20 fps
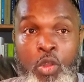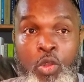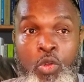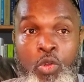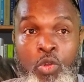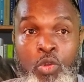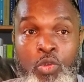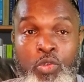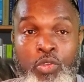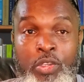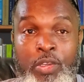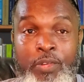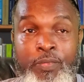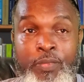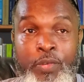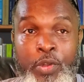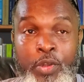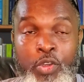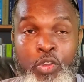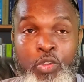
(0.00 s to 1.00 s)
Who's the
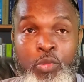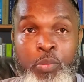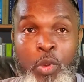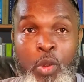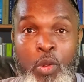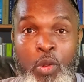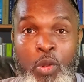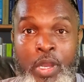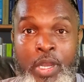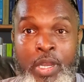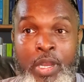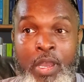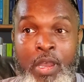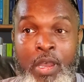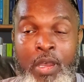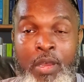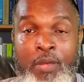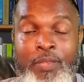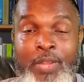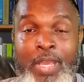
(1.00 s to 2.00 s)
firstborn
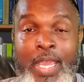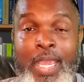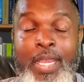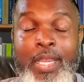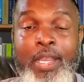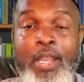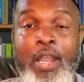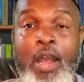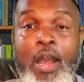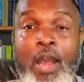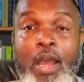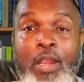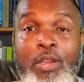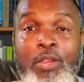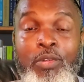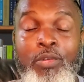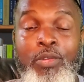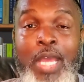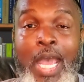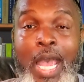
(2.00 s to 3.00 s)
of that
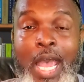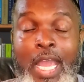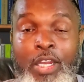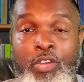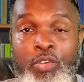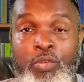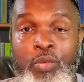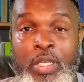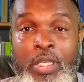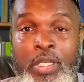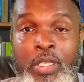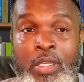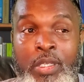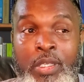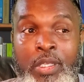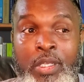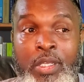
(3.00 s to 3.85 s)
carnal doctrine?